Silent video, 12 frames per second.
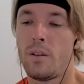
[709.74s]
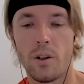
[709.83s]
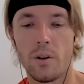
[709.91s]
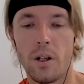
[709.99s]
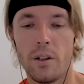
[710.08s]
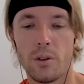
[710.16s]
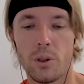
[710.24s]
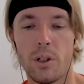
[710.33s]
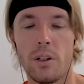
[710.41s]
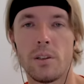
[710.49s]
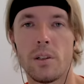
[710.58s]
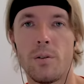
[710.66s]
Okay, she
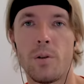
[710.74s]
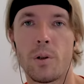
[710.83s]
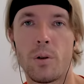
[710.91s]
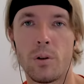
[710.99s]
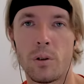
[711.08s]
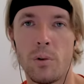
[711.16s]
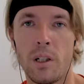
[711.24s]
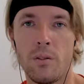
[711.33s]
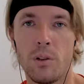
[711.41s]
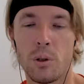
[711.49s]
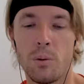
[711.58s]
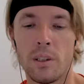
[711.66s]
eats overcooked meat,
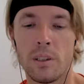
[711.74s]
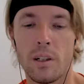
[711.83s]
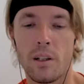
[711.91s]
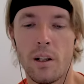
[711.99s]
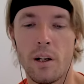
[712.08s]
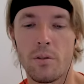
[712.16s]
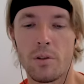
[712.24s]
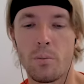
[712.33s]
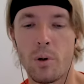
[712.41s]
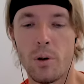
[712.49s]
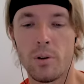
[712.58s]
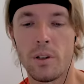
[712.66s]
which means that a lot of the
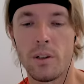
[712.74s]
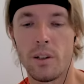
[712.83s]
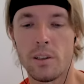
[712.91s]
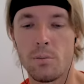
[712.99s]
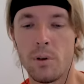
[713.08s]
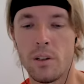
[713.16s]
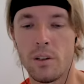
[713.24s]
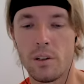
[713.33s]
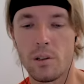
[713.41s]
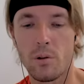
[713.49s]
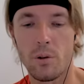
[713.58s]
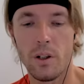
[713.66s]
protein has been
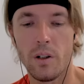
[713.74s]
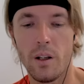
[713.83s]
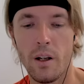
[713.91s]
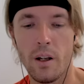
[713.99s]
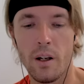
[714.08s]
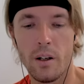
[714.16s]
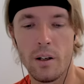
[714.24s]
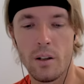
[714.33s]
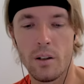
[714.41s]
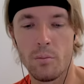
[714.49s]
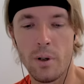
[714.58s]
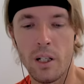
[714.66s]
destroyed.
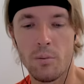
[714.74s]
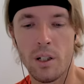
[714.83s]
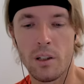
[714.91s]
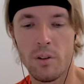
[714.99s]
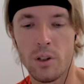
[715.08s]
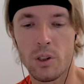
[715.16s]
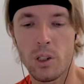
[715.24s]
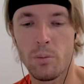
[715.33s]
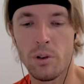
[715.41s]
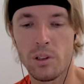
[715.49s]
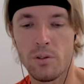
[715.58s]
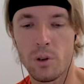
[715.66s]
Man-made
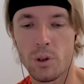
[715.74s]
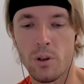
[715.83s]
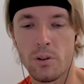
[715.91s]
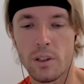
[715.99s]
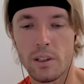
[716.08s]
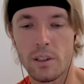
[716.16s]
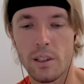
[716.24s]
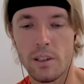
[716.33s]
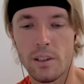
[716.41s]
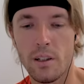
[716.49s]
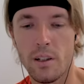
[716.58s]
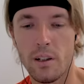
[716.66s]
vegetables, which don't
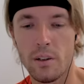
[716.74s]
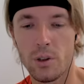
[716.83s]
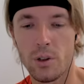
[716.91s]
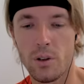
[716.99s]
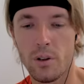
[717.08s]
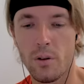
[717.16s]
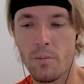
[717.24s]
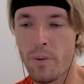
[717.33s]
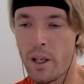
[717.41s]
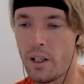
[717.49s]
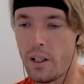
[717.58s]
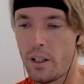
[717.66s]
exist in nature.
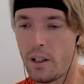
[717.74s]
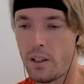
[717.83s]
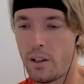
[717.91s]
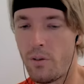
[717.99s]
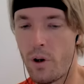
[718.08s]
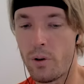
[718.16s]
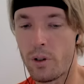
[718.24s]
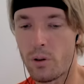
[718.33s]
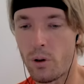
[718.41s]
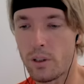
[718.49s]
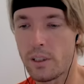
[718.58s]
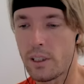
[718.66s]
The very
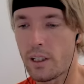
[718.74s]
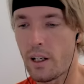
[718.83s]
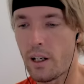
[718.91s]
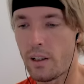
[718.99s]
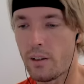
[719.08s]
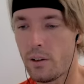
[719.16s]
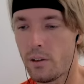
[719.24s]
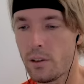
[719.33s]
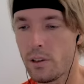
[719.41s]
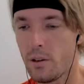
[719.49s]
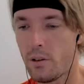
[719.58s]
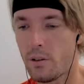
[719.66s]
toxic kind
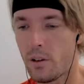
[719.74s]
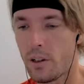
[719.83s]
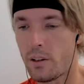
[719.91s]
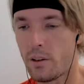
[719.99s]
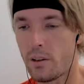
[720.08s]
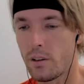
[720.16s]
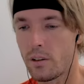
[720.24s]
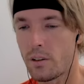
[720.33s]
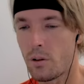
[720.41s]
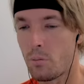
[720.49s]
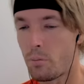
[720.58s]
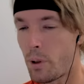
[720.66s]
also. And
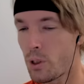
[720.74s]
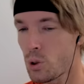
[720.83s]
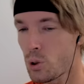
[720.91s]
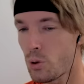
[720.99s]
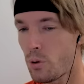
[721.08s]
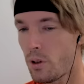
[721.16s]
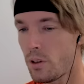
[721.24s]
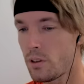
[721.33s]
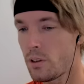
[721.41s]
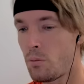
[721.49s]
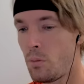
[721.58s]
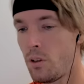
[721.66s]
some
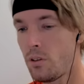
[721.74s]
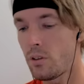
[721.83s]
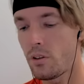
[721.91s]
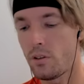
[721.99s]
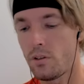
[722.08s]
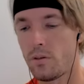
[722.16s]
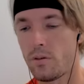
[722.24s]
pasteurized milk.